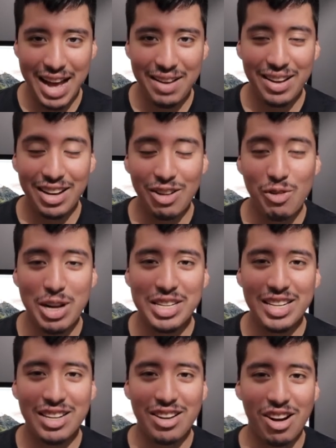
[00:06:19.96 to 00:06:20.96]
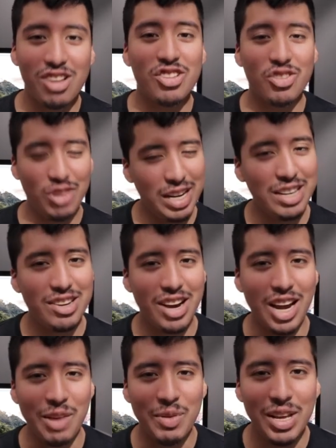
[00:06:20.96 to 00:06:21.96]
ha- uh, widget called Screen
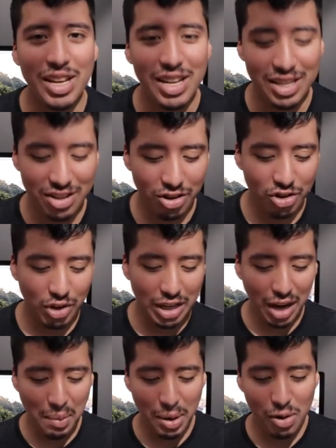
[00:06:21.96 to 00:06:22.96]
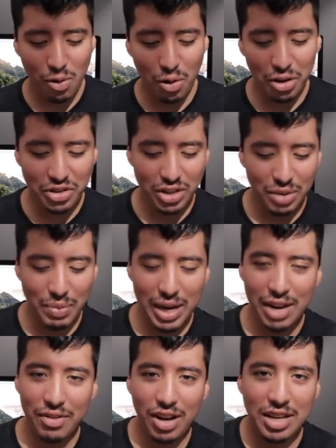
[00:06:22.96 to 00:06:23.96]
Time. So Screen Time, of course,
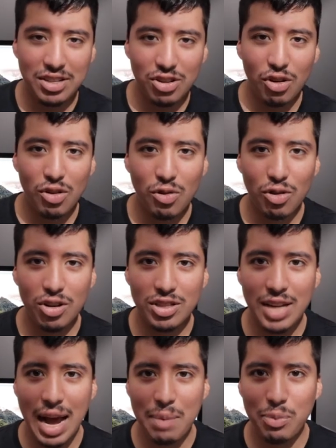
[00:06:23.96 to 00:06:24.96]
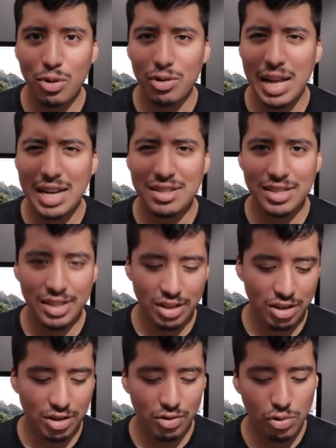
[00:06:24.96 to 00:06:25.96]
many of you guys know, of course, Apple last
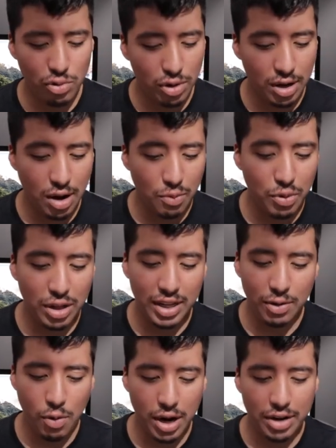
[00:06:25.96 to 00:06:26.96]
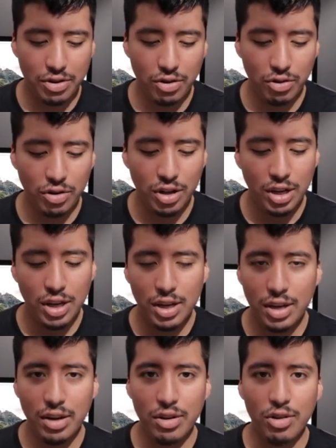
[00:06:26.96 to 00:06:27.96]
year uh, really wanted to,
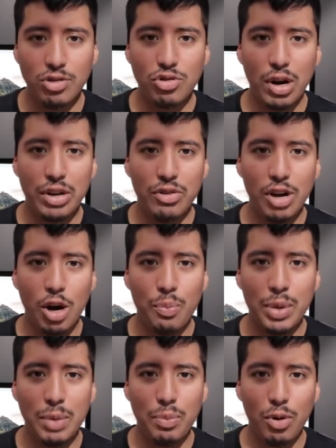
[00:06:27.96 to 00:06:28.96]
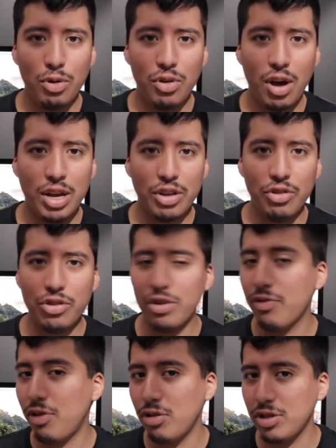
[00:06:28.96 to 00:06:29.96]
you know, try to help people not use
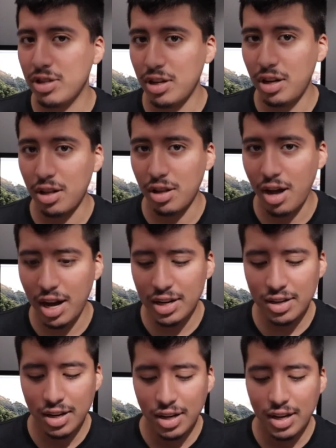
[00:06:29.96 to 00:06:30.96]
their phones a lot.